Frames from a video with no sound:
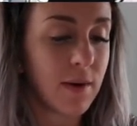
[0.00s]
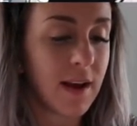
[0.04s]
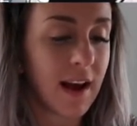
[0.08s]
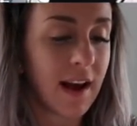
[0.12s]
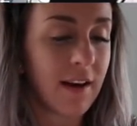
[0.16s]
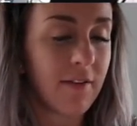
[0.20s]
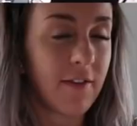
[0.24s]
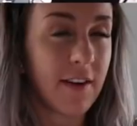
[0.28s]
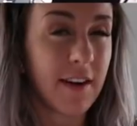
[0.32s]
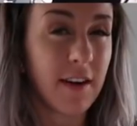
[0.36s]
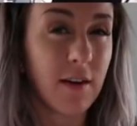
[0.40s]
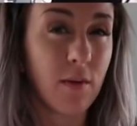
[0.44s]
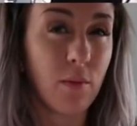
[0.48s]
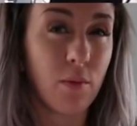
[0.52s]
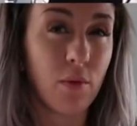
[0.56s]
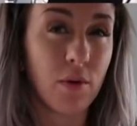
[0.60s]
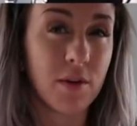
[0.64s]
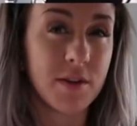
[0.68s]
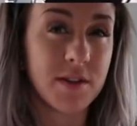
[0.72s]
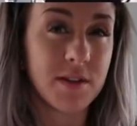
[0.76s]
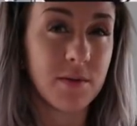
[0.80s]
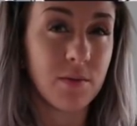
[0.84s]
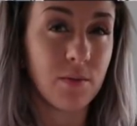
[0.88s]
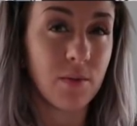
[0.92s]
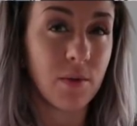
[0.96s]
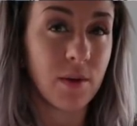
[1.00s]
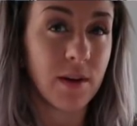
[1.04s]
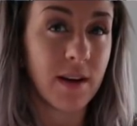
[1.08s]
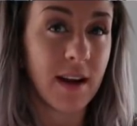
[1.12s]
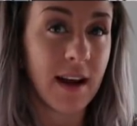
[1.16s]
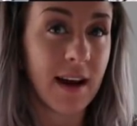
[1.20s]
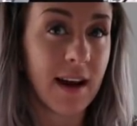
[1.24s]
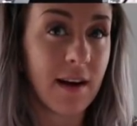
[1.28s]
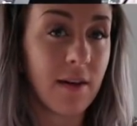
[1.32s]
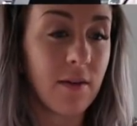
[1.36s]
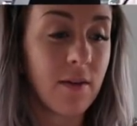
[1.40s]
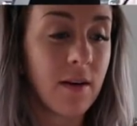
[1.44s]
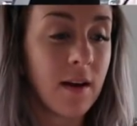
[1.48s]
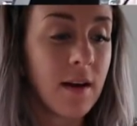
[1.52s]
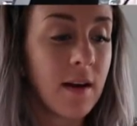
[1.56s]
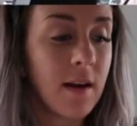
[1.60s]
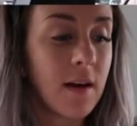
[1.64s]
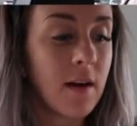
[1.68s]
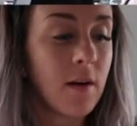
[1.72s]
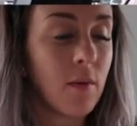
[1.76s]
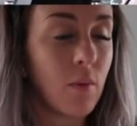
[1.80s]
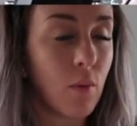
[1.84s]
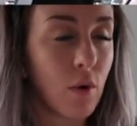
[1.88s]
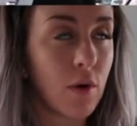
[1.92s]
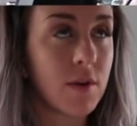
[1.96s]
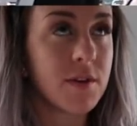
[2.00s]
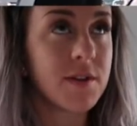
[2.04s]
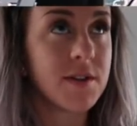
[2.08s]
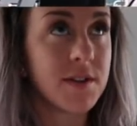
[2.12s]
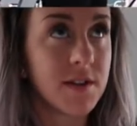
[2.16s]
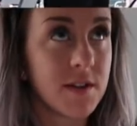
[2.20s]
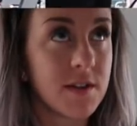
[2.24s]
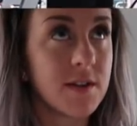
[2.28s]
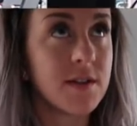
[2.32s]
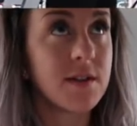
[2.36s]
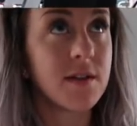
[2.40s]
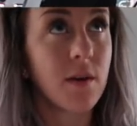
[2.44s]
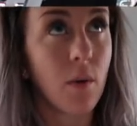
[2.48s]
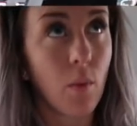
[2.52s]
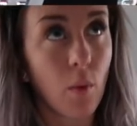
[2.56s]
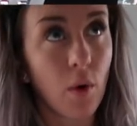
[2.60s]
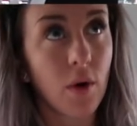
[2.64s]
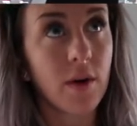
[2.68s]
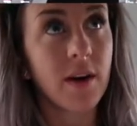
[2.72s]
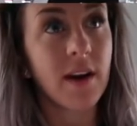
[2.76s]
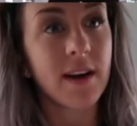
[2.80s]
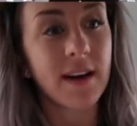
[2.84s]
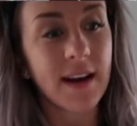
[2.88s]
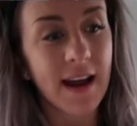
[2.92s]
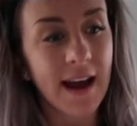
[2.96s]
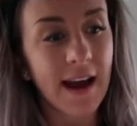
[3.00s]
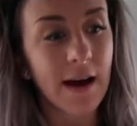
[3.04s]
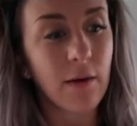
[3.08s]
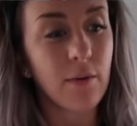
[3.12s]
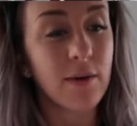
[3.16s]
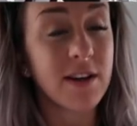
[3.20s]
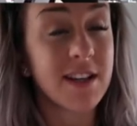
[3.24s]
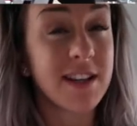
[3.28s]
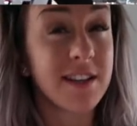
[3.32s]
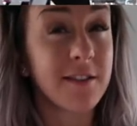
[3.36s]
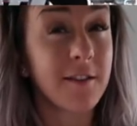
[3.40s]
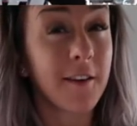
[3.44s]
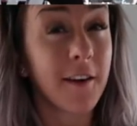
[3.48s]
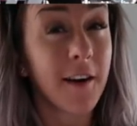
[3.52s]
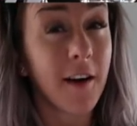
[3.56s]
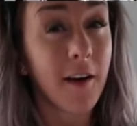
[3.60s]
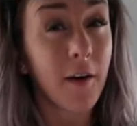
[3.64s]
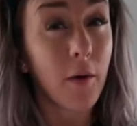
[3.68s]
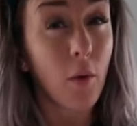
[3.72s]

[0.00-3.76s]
We have like a Watson one now, Watson's one now, which is